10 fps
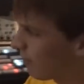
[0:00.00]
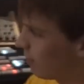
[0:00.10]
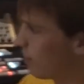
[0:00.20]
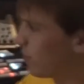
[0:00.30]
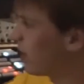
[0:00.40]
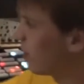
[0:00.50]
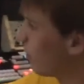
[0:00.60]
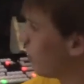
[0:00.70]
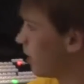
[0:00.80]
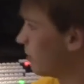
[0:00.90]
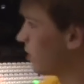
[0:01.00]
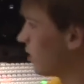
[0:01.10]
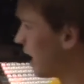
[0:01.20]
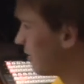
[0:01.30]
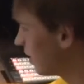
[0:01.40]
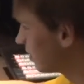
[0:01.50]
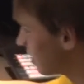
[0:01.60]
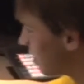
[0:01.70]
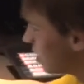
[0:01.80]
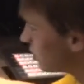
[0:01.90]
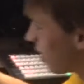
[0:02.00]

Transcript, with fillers: from a break, we'll put up the graphics. So